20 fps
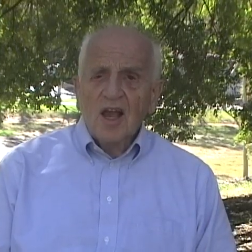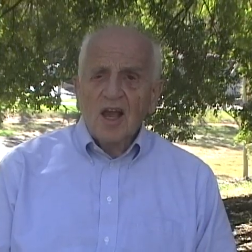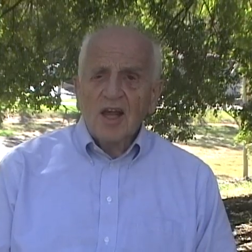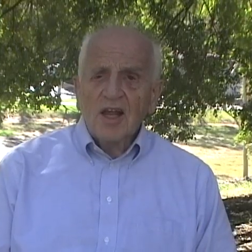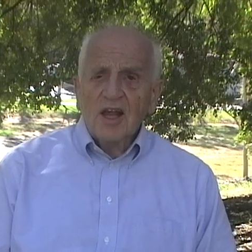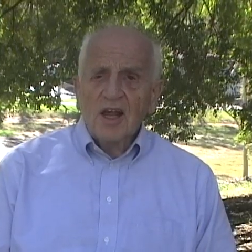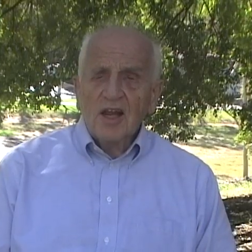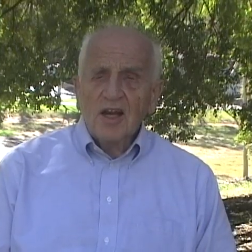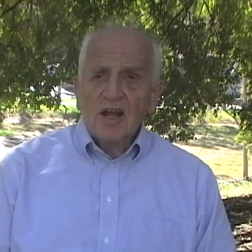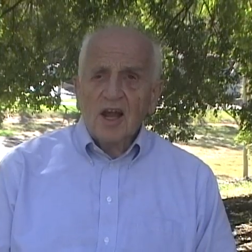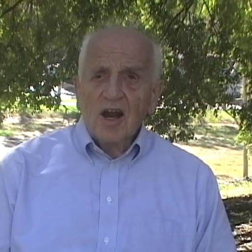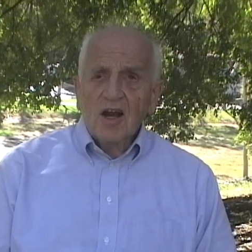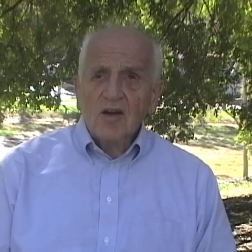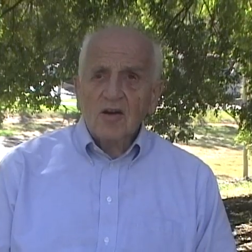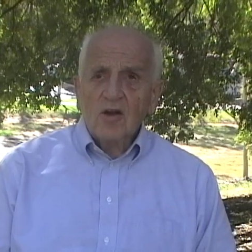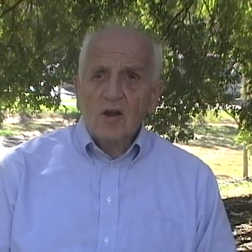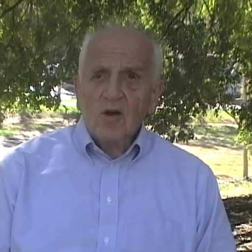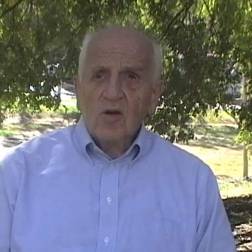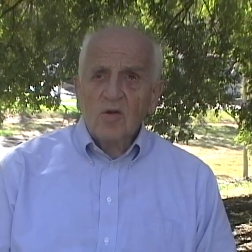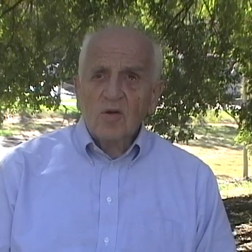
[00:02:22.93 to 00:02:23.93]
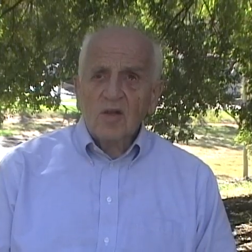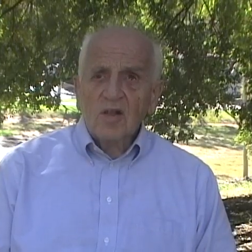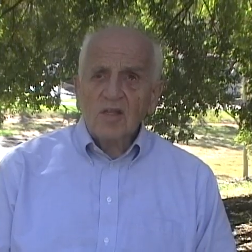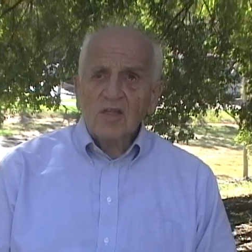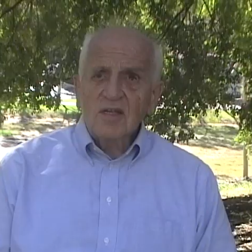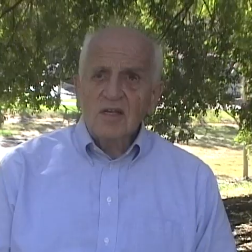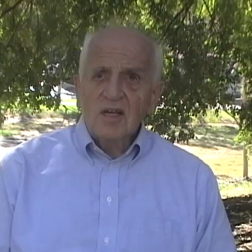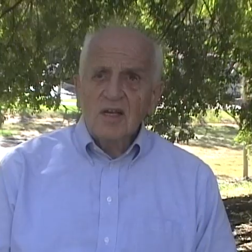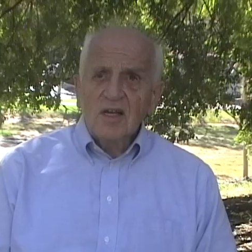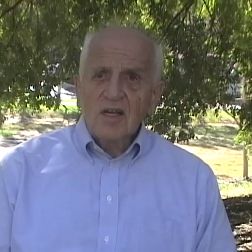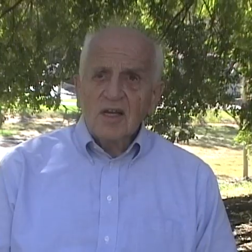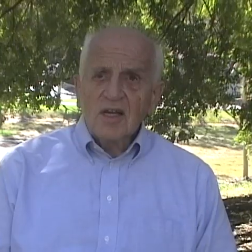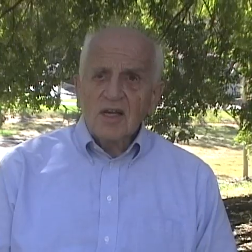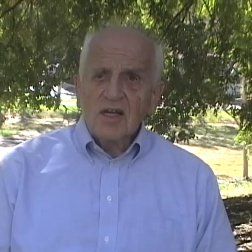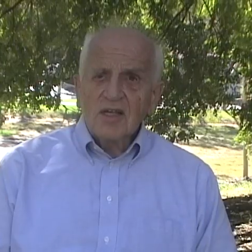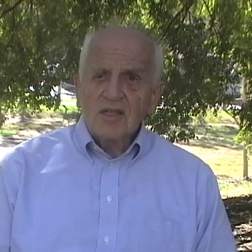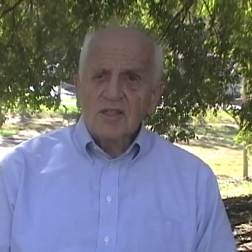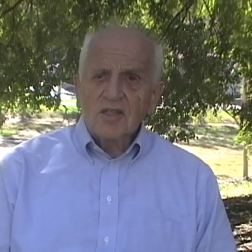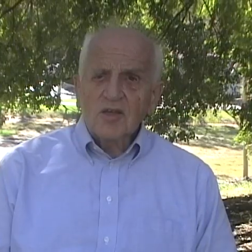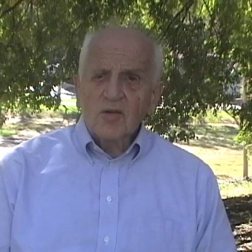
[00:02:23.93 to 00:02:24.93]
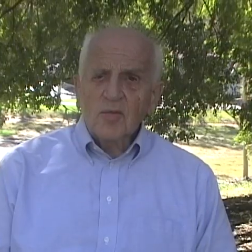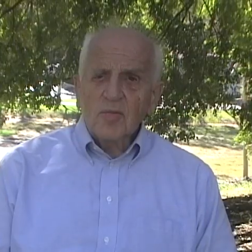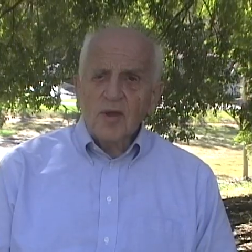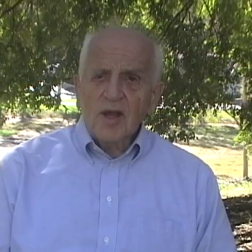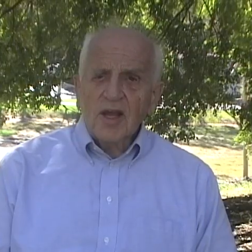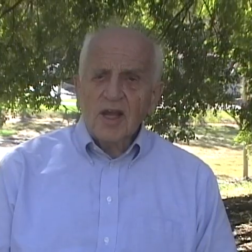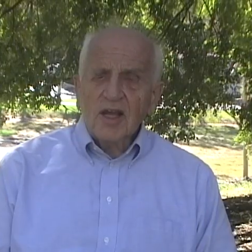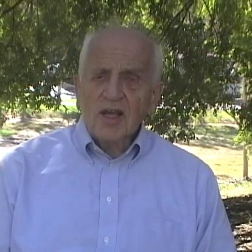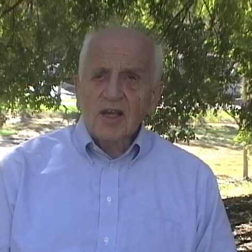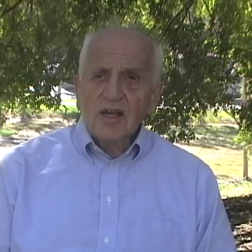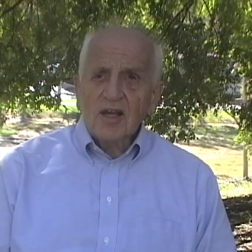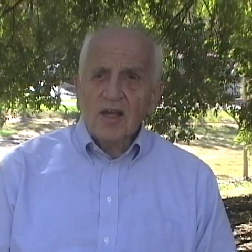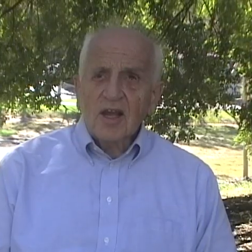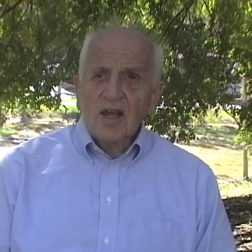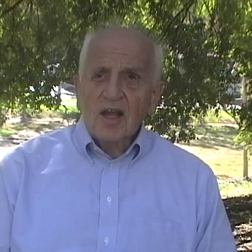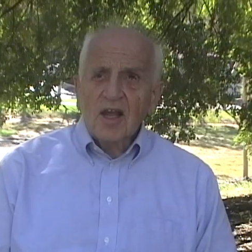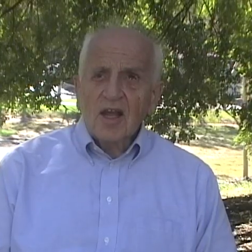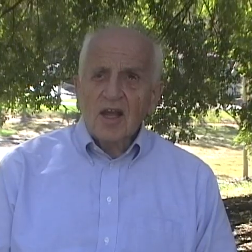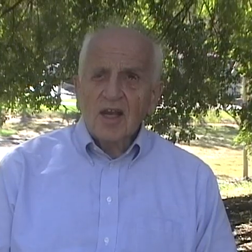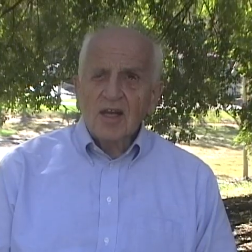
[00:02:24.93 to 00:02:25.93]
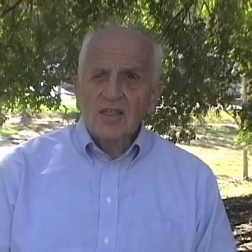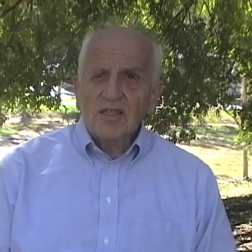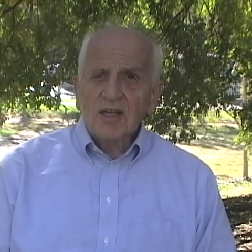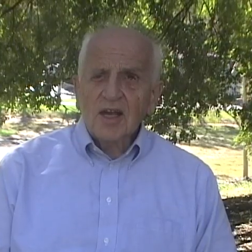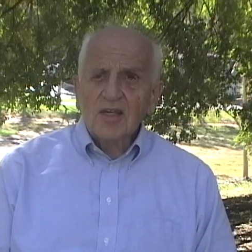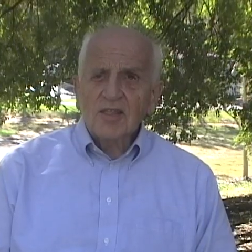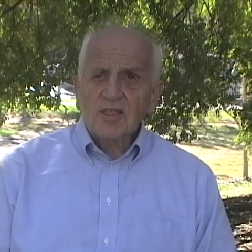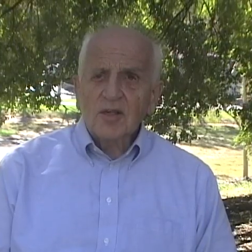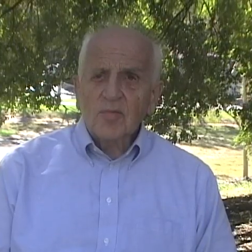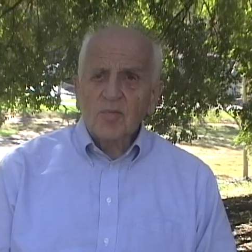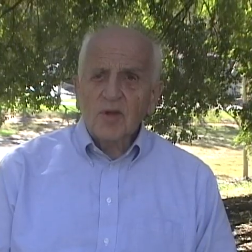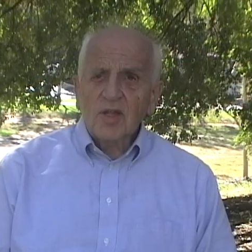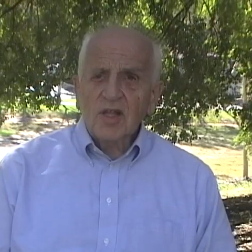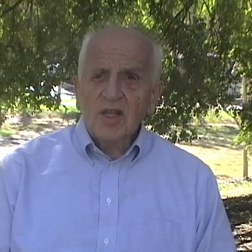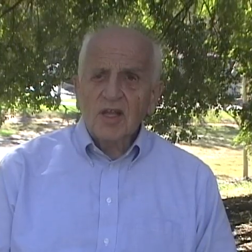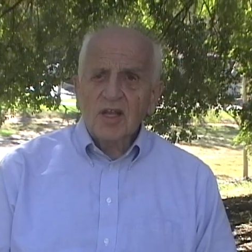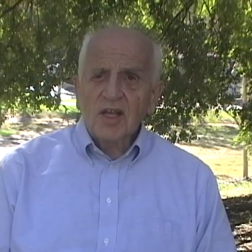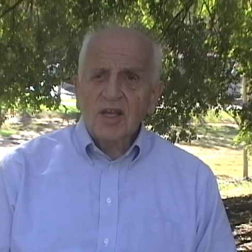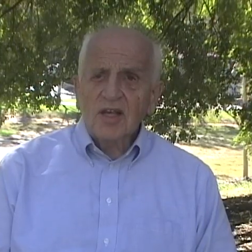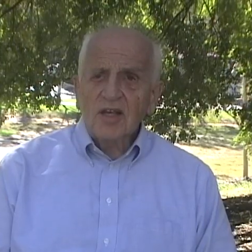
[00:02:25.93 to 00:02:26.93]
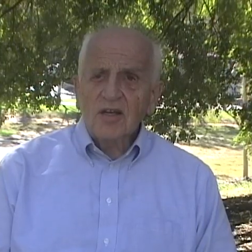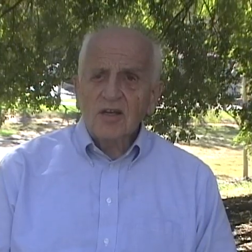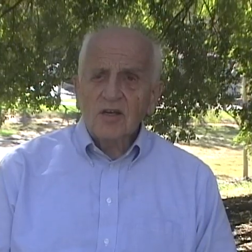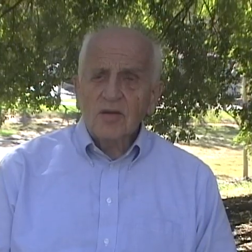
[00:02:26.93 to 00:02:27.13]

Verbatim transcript: And our goal is to make accessibility